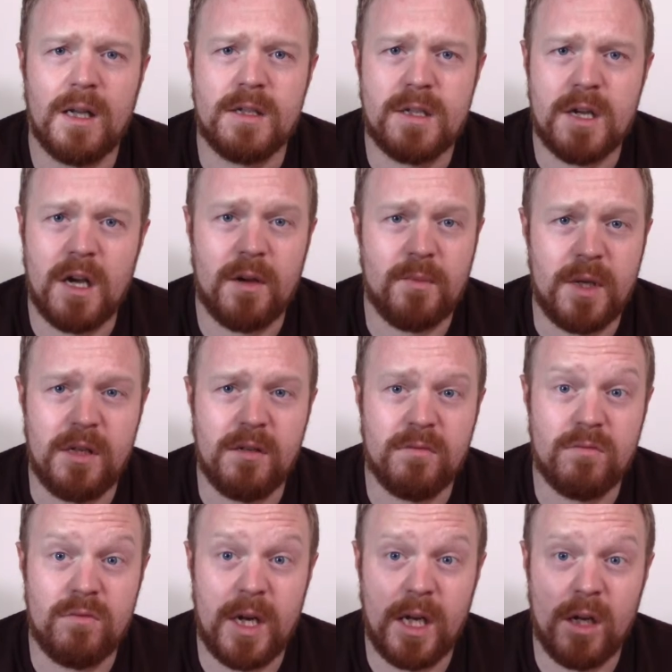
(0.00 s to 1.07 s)
and I've been
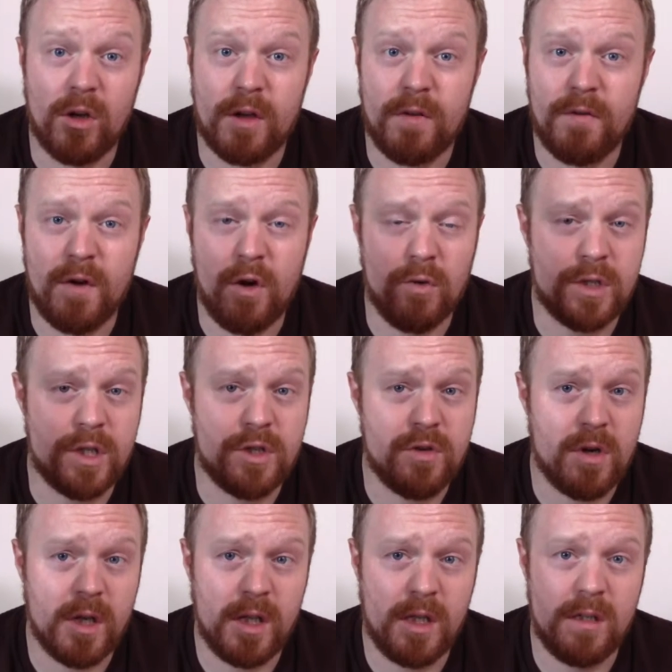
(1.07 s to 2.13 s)
really looking forward to
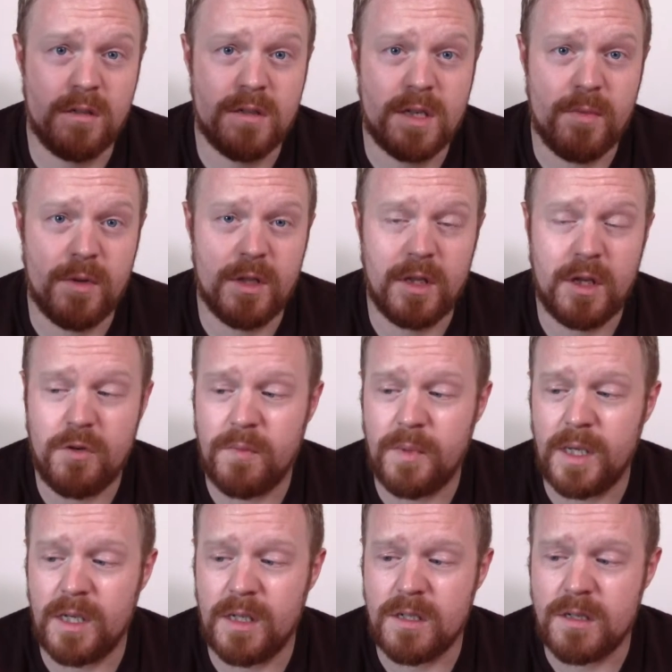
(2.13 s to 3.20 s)
trying some of the new
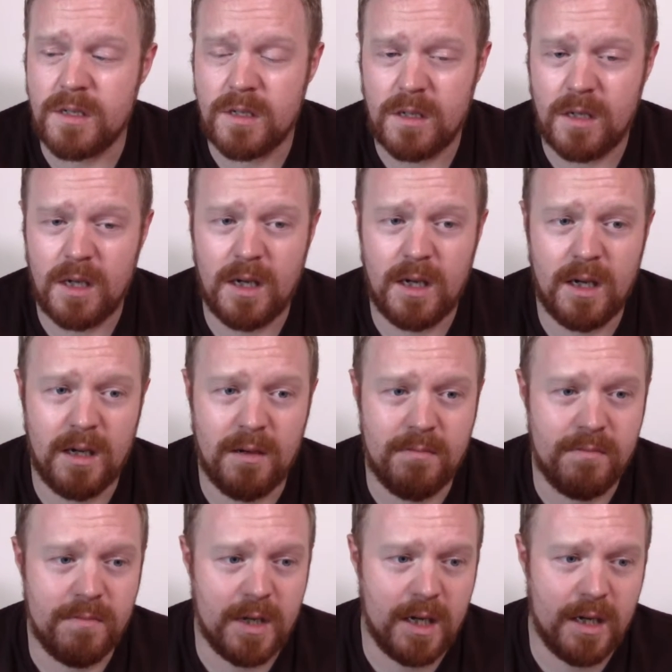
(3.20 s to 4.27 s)
beers,
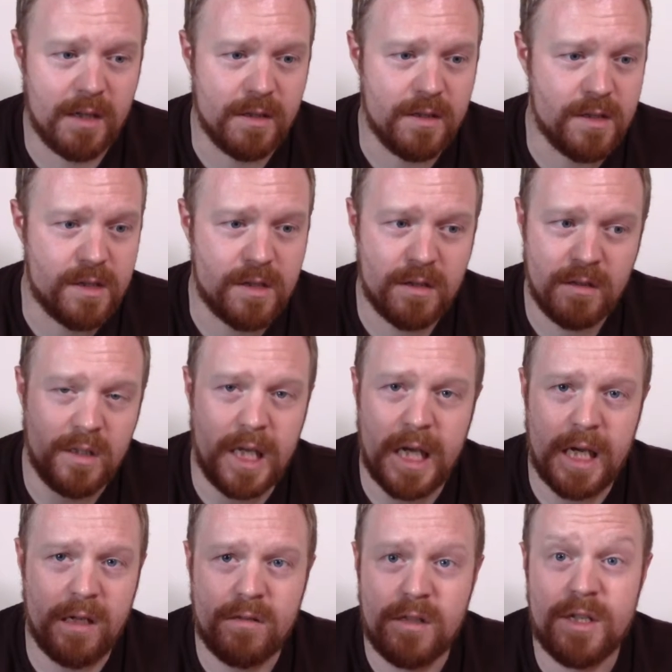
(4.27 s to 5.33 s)
and
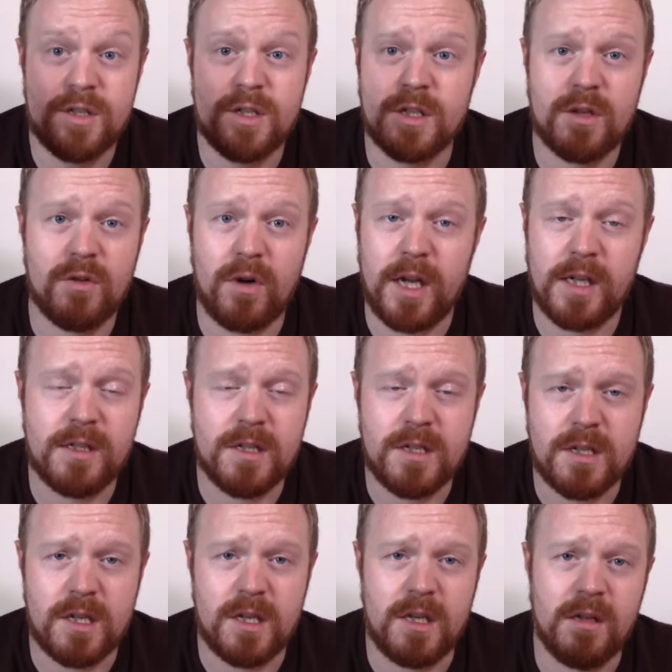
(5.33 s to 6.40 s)
yeah, it's just great to
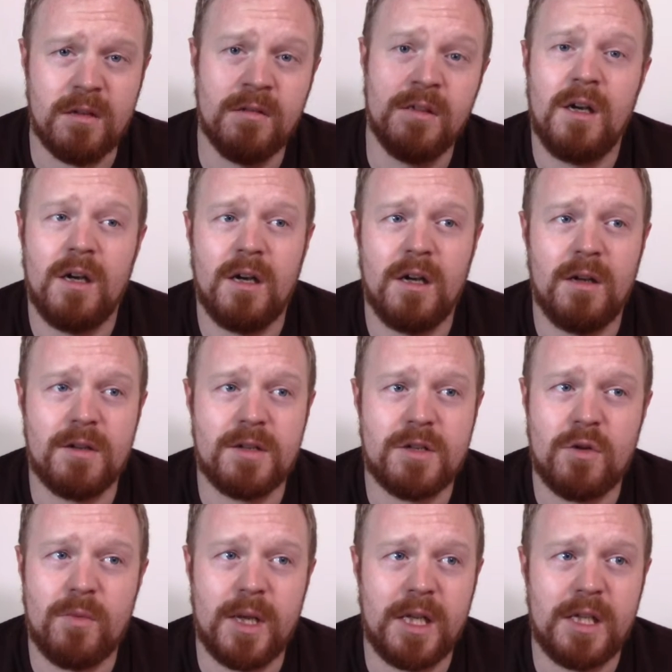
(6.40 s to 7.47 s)
see
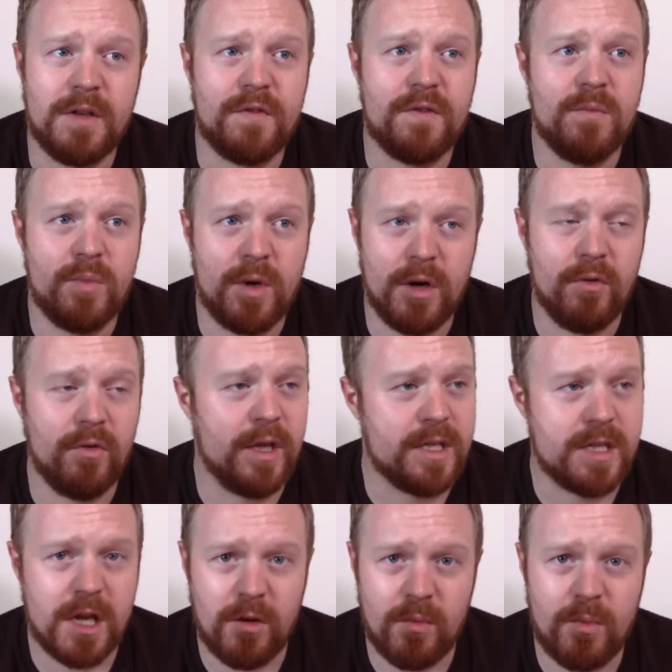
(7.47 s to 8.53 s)
so many different
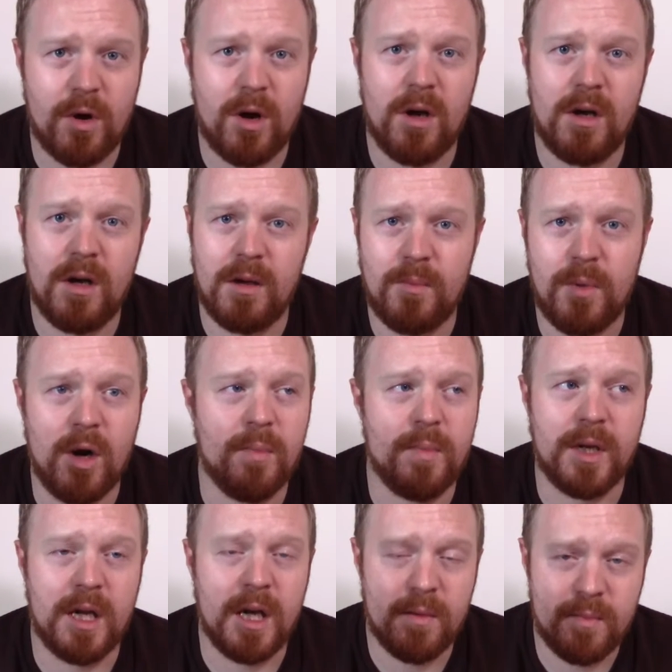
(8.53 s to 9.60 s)
breweries now
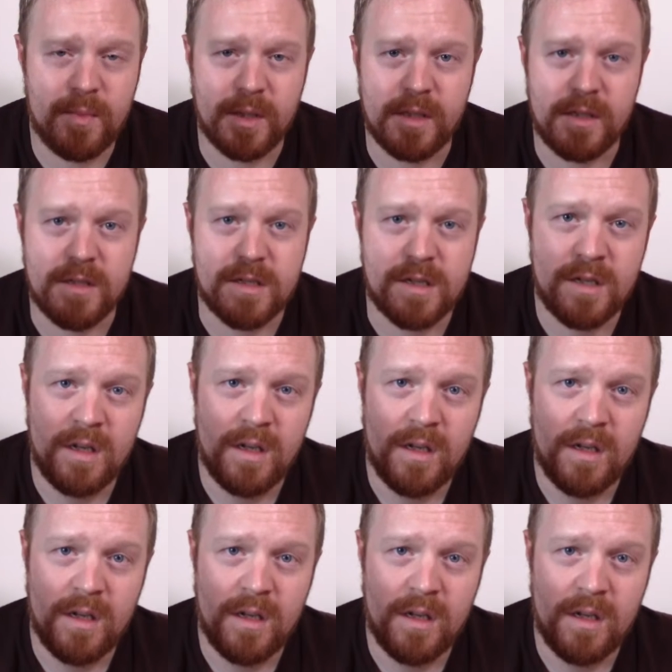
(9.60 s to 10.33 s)
popping up and